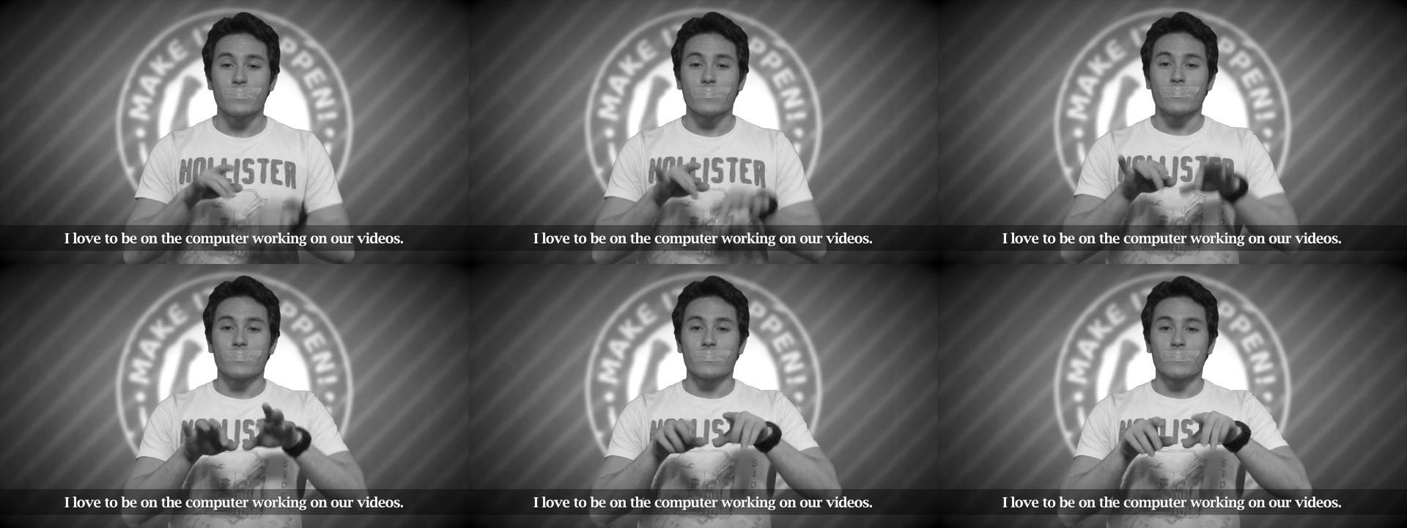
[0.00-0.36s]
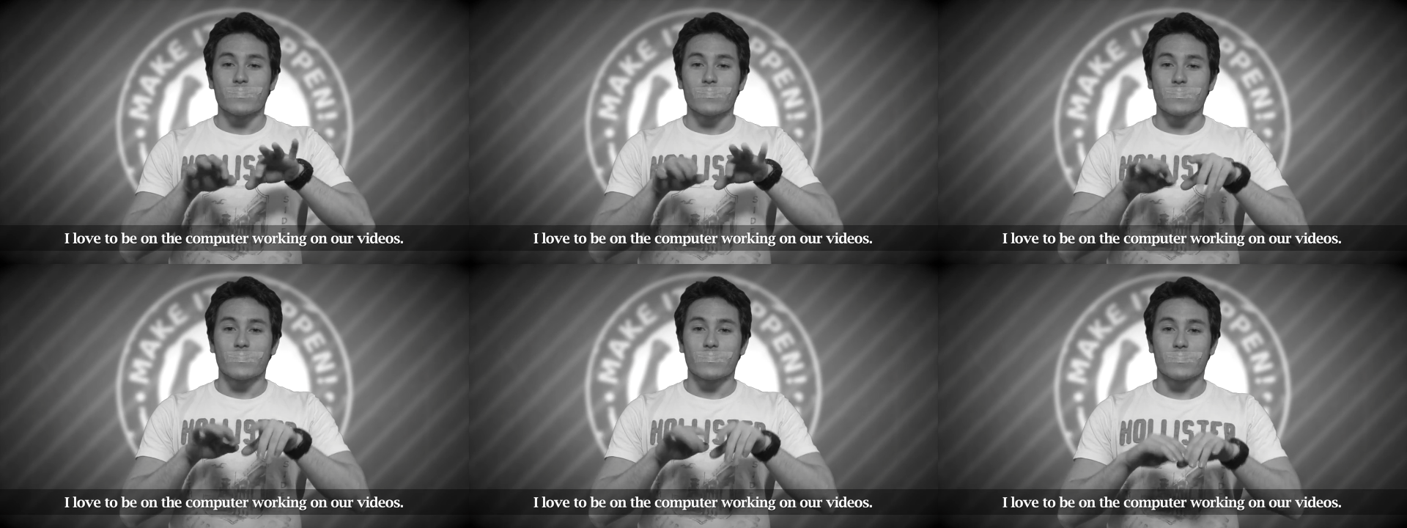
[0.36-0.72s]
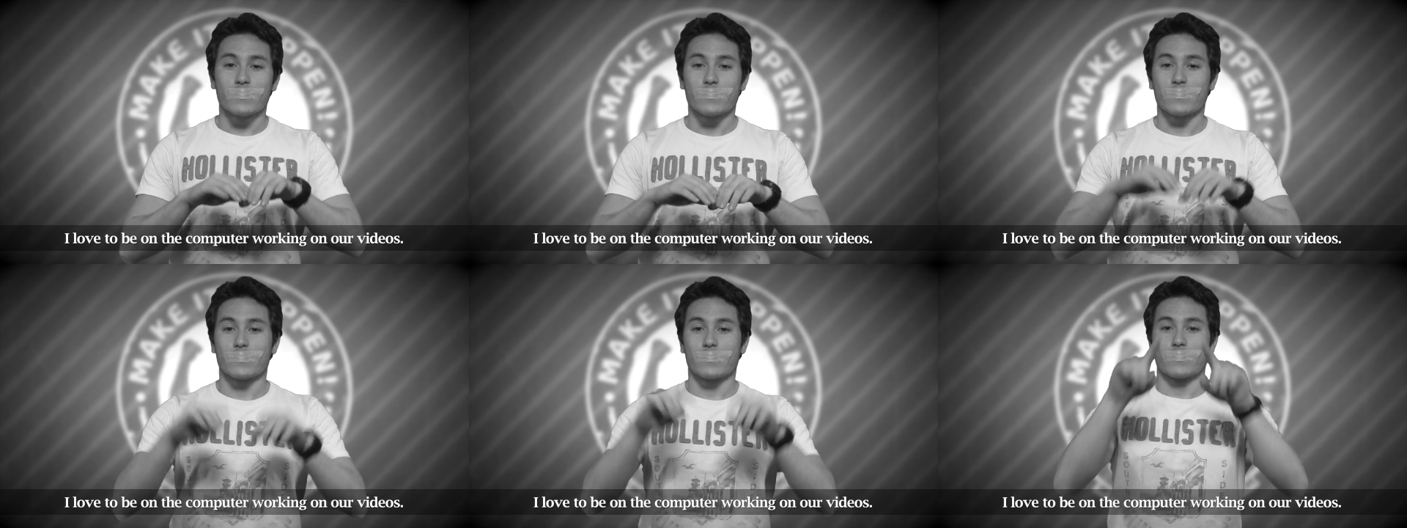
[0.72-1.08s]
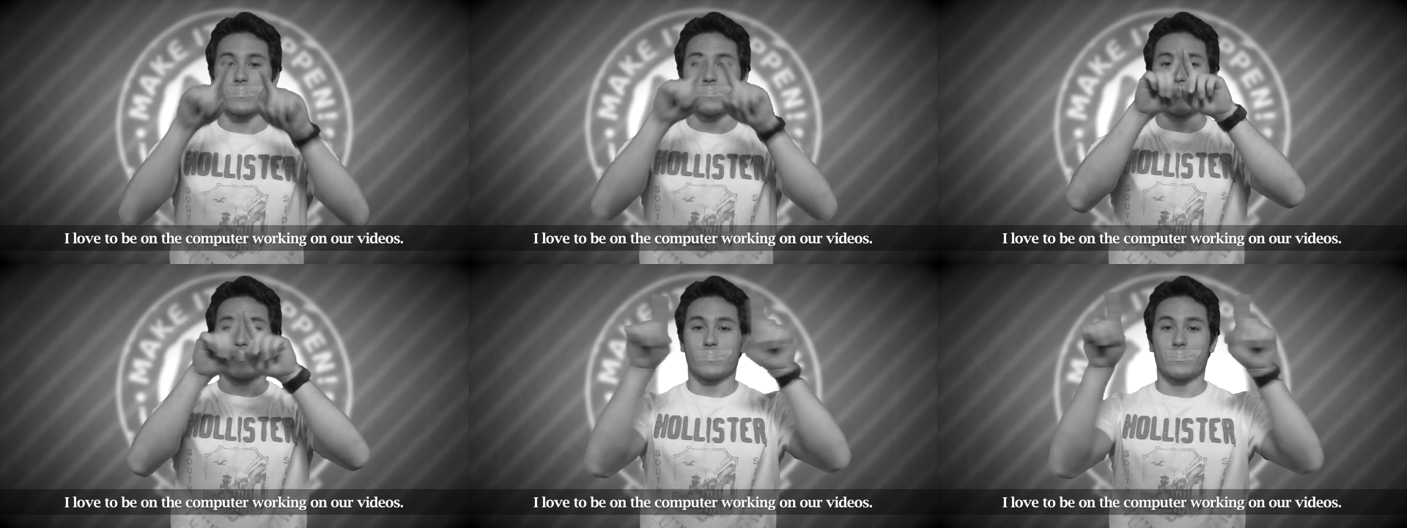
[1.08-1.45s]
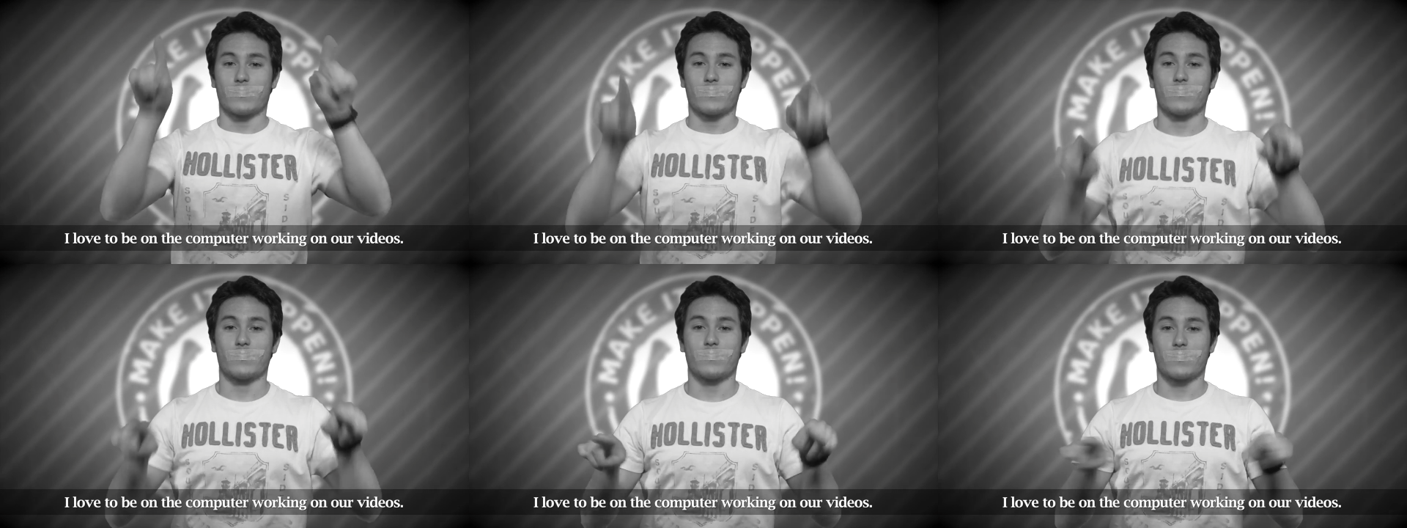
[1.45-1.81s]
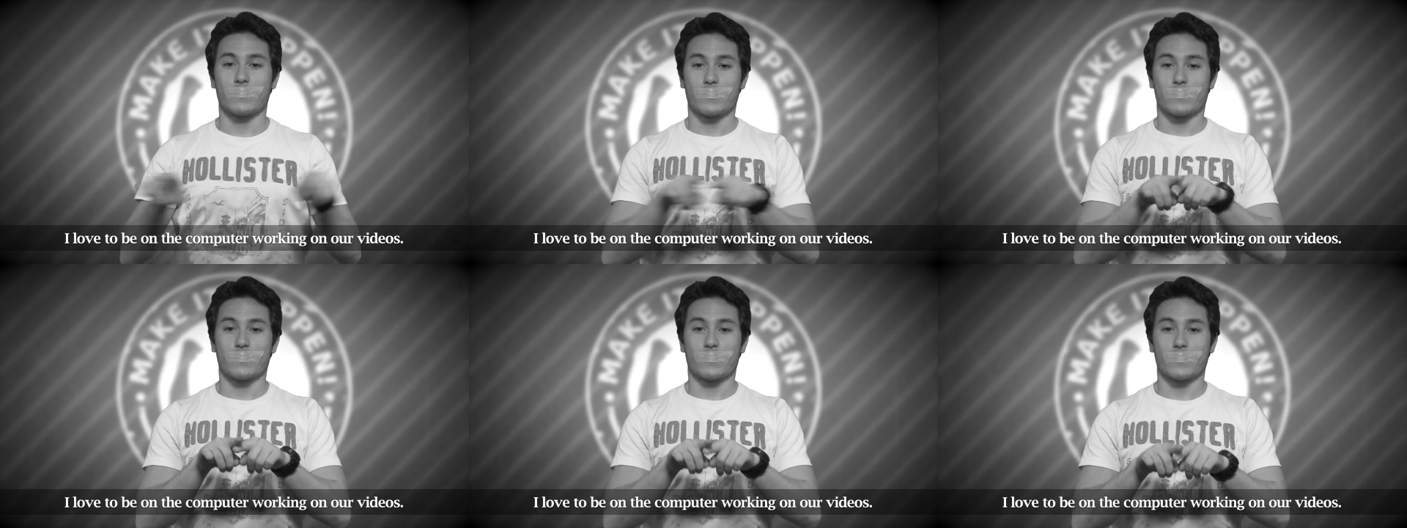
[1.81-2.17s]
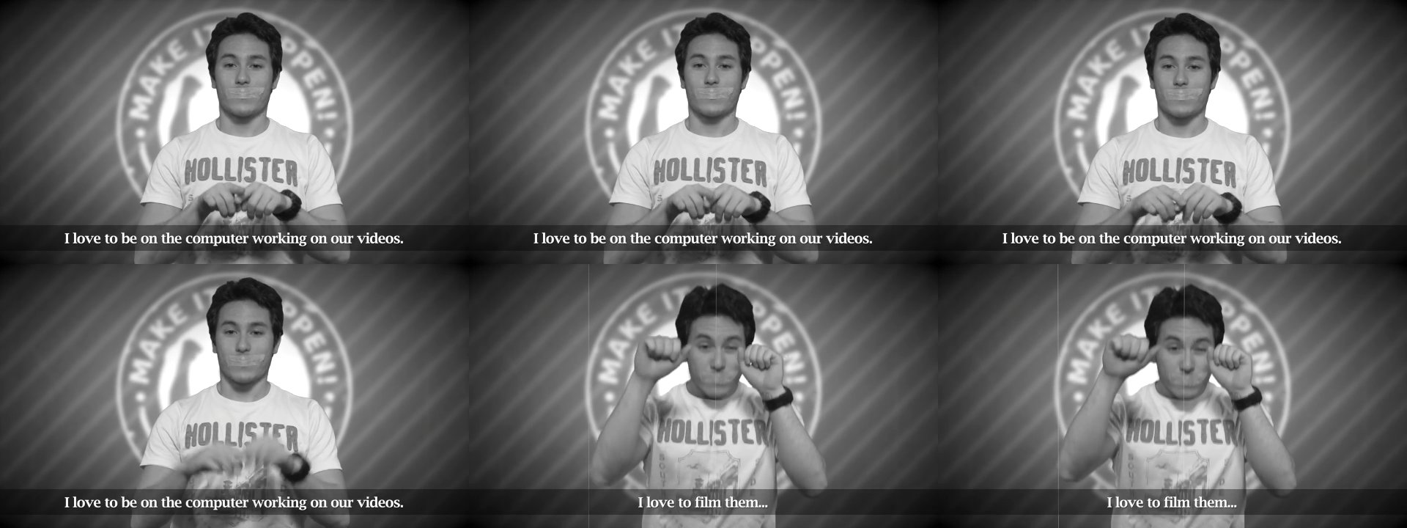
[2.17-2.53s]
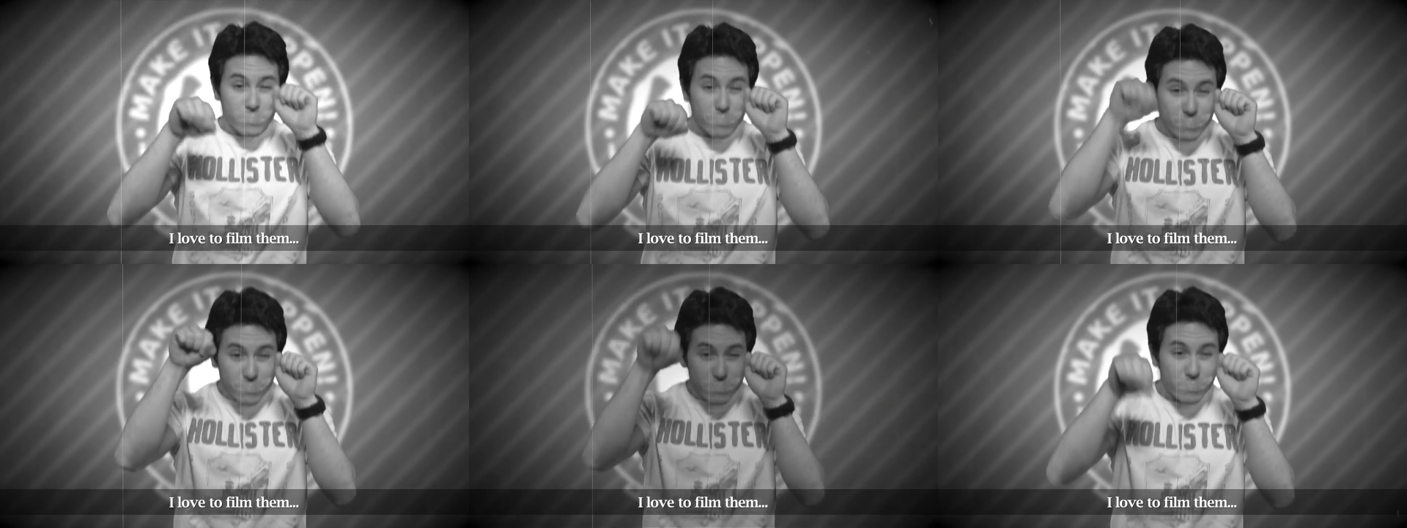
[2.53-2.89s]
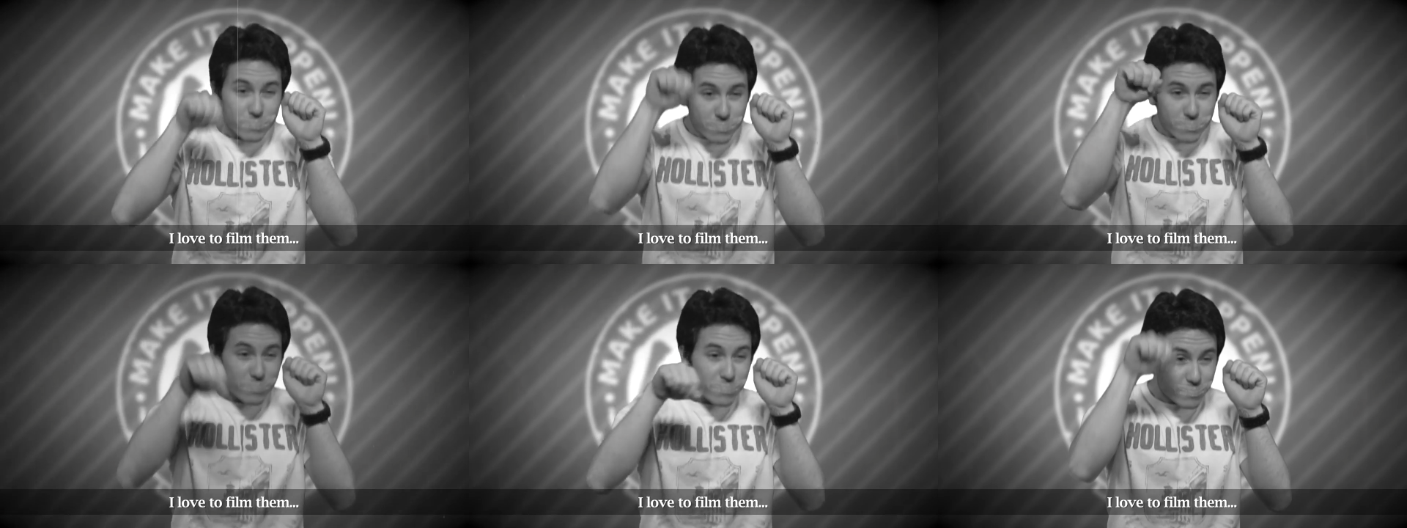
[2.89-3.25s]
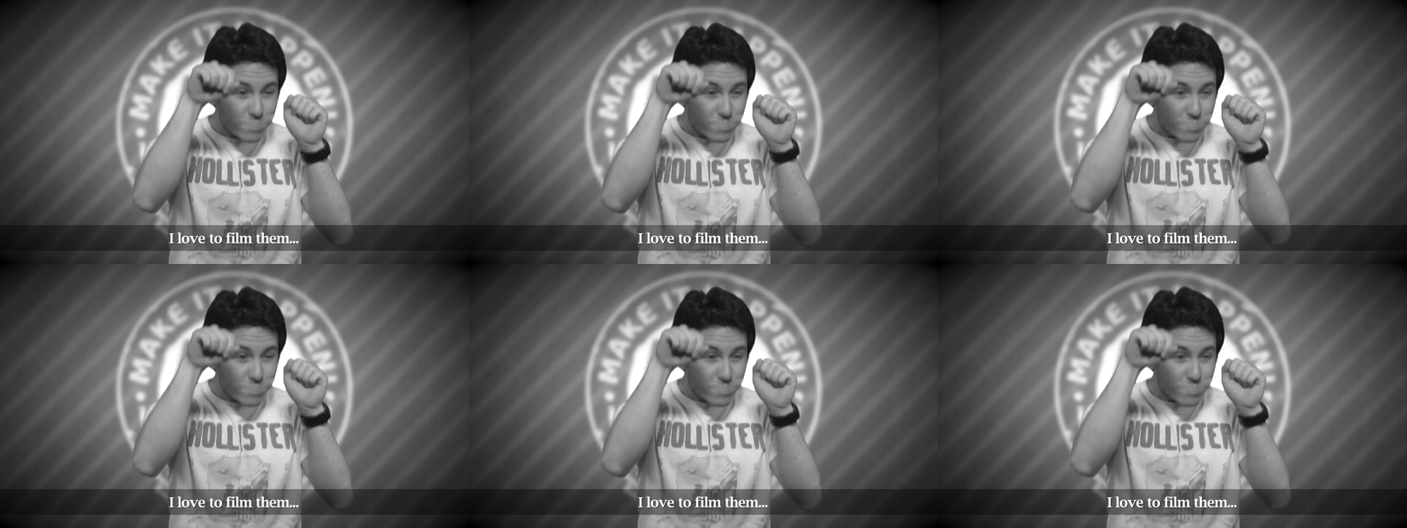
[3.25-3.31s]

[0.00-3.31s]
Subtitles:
No one is speaking in this clip.